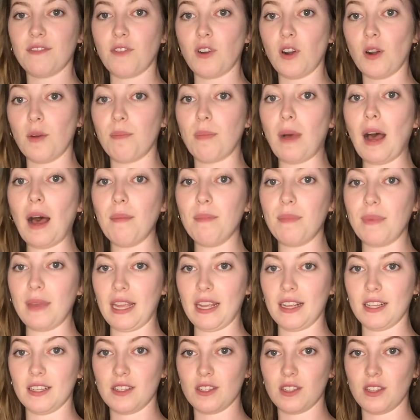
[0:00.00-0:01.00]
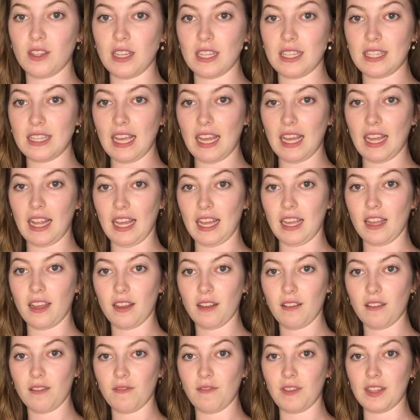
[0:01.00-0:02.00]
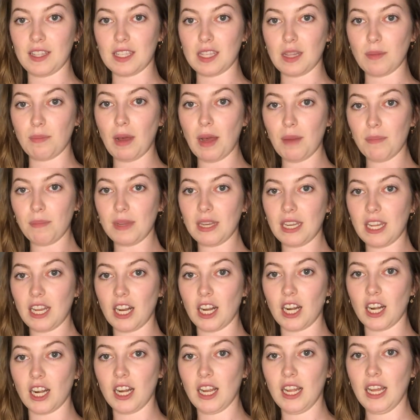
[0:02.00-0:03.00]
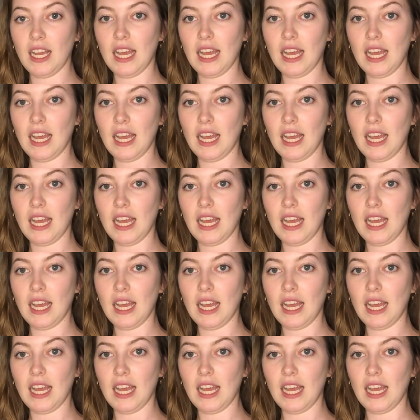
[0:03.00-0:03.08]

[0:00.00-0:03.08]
for pumping. So this like fits the pump in here,